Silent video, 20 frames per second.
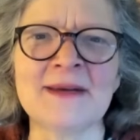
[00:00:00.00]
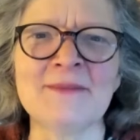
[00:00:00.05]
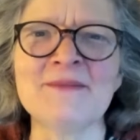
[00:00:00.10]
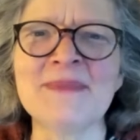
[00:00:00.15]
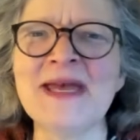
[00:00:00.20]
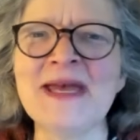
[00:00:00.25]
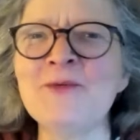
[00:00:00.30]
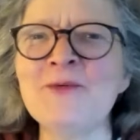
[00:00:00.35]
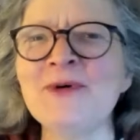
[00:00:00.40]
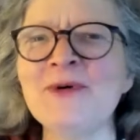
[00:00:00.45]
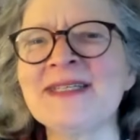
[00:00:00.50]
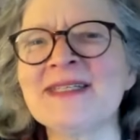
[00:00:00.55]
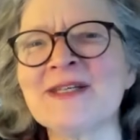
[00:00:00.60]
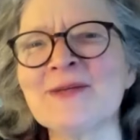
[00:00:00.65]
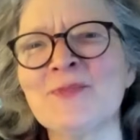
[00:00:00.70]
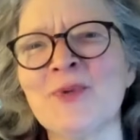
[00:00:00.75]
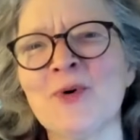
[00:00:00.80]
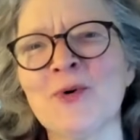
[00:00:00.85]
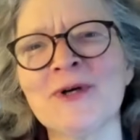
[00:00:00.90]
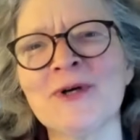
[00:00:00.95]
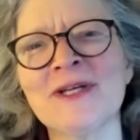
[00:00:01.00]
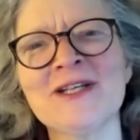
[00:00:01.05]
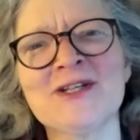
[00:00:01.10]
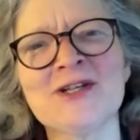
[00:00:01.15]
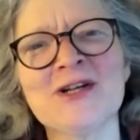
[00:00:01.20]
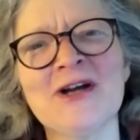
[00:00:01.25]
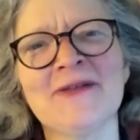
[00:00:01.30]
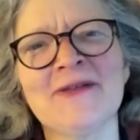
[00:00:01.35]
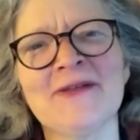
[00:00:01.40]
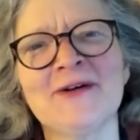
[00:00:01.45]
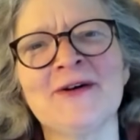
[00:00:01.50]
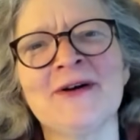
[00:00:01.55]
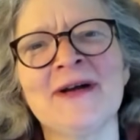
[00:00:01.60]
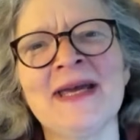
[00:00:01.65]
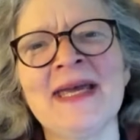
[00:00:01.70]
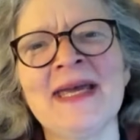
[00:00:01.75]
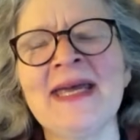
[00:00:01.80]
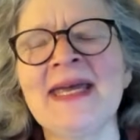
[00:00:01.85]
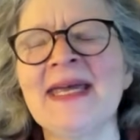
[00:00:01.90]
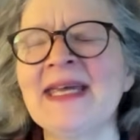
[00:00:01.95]
May we support each other
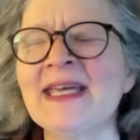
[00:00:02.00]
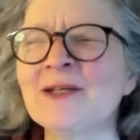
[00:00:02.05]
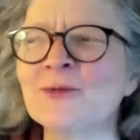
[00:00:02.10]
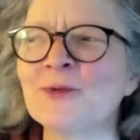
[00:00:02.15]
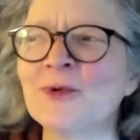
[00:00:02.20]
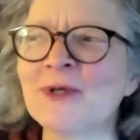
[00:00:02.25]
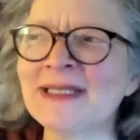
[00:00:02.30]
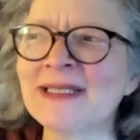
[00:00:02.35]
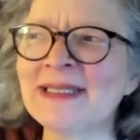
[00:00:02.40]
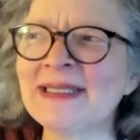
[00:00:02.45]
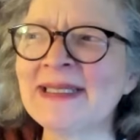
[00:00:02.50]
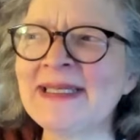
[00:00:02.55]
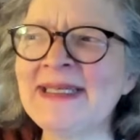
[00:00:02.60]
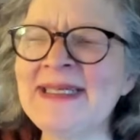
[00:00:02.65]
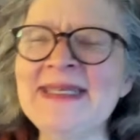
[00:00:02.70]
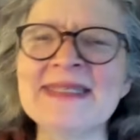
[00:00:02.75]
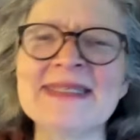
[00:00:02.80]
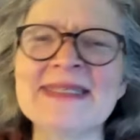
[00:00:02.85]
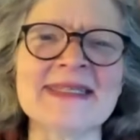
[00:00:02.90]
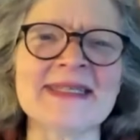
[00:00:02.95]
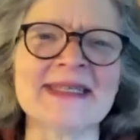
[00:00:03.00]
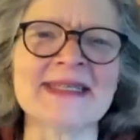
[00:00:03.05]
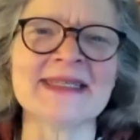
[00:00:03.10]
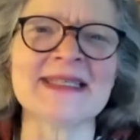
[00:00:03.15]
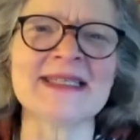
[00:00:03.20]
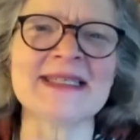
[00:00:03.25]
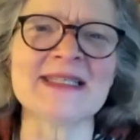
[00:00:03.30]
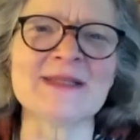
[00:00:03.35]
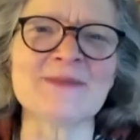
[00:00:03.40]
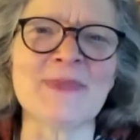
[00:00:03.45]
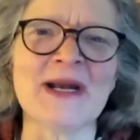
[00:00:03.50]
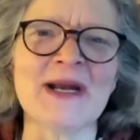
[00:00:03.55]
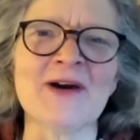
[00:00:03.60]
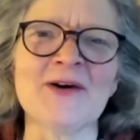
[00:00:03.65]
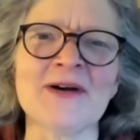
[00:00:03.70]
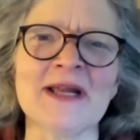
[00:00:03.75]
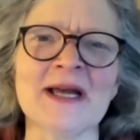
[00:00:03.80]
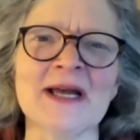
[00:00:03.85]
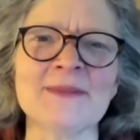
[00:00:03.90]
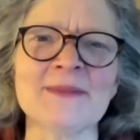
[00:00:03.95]
in releasing these
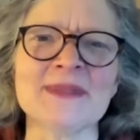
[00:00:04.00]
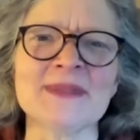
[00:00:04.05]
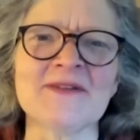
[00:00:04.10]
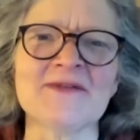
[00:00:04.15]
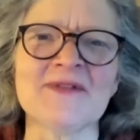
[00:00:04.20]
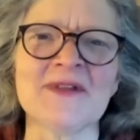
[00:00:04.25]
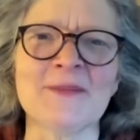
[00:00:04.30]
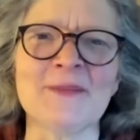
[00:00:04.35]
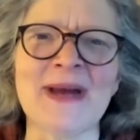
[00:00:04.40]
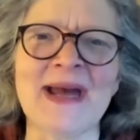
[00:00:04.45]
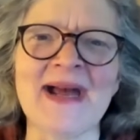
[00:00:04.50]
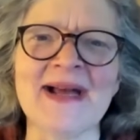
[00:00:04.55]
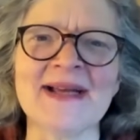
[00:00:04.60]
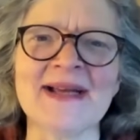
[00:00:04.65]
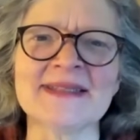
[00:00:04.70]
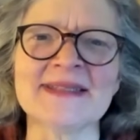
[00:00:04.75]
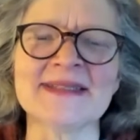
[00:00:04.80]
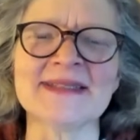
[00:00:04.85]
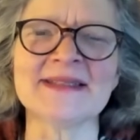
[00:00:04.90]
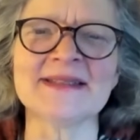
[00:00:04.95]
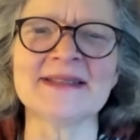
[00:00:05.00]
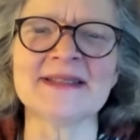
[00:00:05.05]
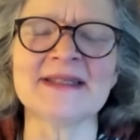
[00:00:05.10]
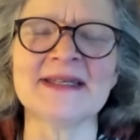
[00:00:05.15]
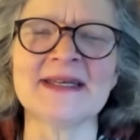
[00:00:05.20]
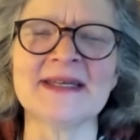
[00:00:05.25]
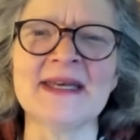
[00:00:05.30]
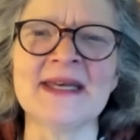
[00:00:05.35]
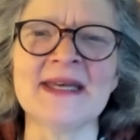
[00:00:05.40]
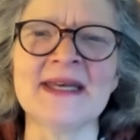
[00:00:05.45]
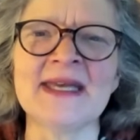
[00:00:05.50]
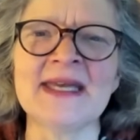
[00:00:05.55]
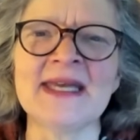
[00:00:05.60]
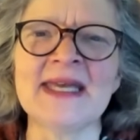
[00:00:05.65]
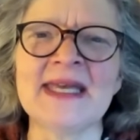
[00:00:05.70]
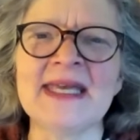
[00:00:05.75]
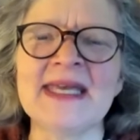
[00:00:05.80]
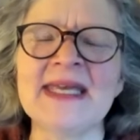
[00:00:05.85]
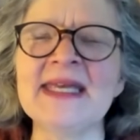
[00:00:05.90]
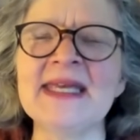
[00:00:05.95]
paradigms of the past,
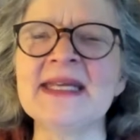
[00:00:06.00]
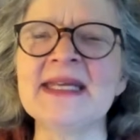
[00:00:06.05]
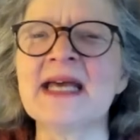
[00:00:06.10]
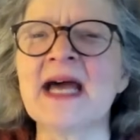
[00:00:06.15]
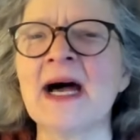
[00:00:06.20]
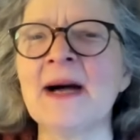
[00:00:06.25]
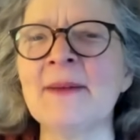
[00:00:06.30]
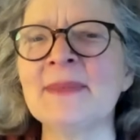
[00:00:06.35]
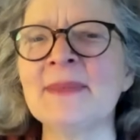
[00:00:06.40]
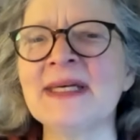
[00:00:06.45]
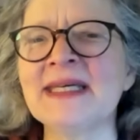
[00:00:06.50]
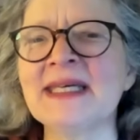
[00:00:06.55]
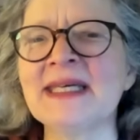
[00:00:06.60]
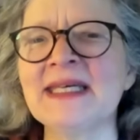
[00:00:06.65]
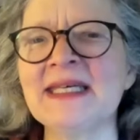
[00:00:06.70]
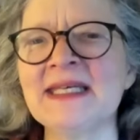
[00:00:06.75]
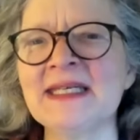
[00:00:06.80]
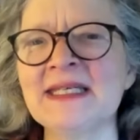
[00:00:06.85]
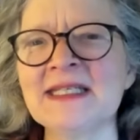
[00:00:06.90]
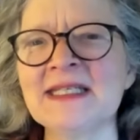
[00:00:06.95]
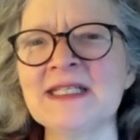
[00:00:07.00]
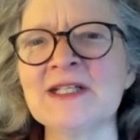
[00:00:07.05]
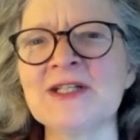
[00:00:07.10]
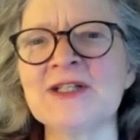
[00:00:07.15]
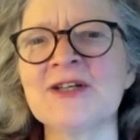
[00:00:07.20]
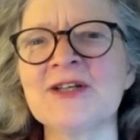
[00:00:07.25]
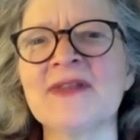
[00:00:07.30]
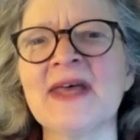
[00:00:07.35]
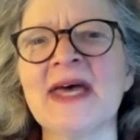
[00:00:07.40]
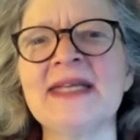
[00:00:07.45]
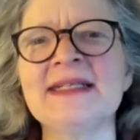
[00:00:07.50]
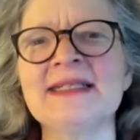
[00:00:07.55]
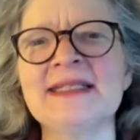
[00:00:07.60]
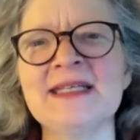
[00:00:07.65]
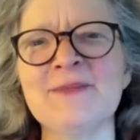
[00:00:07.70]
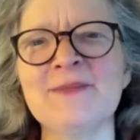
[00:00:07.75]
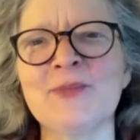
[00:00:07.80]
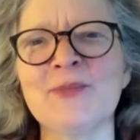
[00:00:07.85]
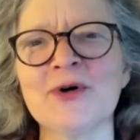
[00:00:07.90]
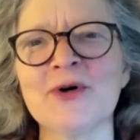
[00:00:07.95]
in coming into that
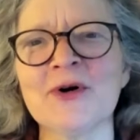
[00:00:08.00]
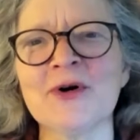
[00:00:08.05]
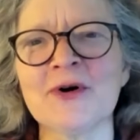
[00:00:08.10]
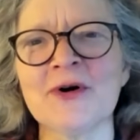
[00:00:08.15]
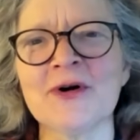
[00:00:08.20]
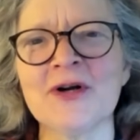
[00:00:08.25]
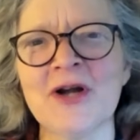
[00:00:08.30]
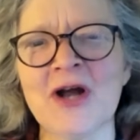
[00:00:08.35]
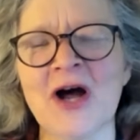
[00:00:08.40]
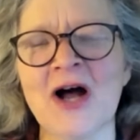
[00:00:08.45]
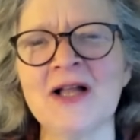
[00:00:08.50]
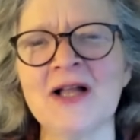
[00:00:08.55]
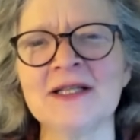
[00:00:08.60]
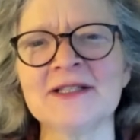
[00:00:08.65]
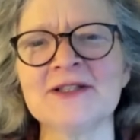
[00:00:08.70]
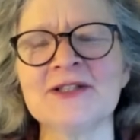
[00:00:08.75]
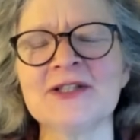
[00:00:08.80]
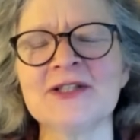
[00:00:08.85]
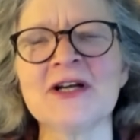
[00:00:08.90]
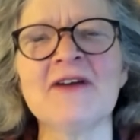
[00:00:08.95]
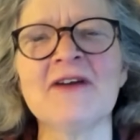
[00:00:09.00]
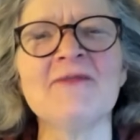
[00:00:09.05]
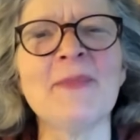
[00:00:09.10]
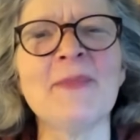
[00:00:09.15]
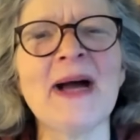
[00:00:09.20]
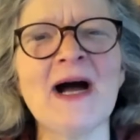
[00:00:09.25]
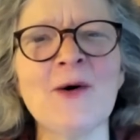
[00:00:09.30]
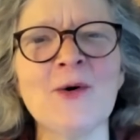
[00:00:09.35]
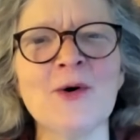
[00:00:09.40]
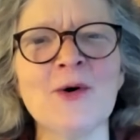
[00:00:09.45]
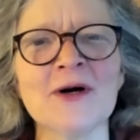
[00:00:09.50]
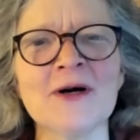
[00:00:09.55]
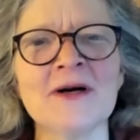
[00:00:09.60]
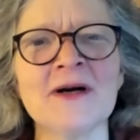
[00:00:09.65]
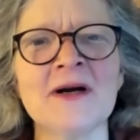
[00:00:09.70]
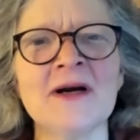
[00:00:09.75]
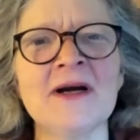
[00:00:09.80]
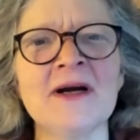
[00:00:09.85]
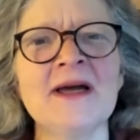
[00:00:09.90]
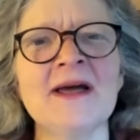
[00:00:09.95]
deeper knowledge of power,
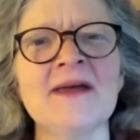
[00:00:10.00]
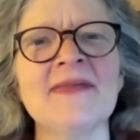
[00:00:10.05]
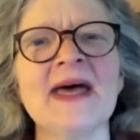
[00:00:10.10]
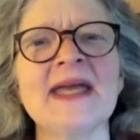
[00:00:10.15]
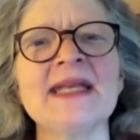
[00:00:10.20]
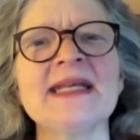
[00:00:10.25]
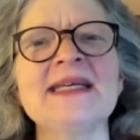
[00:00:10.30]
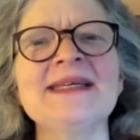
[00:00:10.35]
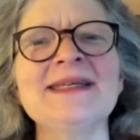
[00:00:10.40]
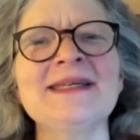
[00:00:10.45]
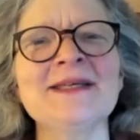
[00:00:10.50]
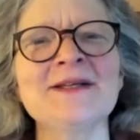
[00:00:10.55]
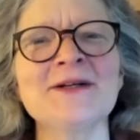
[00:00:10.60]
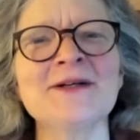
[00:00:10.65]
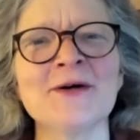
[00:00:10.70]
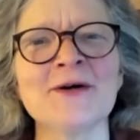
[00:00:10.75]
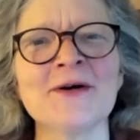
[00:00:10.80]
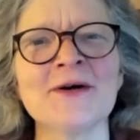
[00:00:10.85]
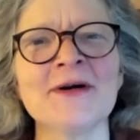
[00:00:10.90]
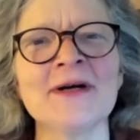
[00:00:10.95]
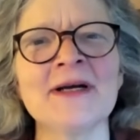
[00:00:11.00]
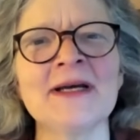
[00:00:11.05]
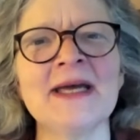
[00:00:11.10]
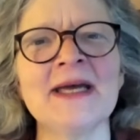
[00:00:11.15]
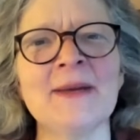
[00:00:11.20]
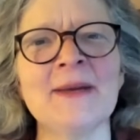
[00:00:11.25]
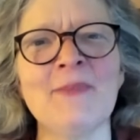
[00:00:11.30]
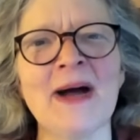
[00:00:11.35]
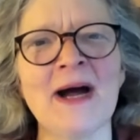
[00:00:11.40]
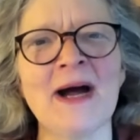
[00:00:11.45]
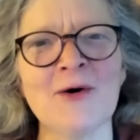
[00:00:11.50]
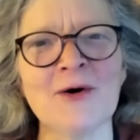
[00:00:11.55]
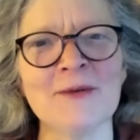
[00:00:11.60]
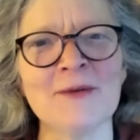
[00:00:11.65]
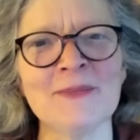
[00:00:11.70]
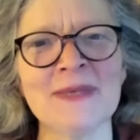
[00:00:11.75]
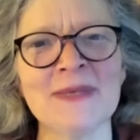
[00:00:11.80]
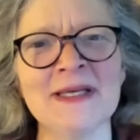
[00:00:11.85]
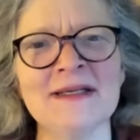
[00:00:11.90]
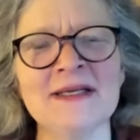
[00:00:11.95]
that inner
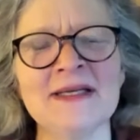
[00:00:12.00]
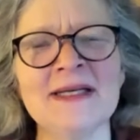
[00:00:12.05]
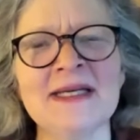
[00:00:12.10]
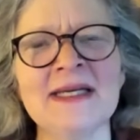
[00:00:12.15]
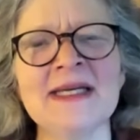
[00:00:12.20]
empowerment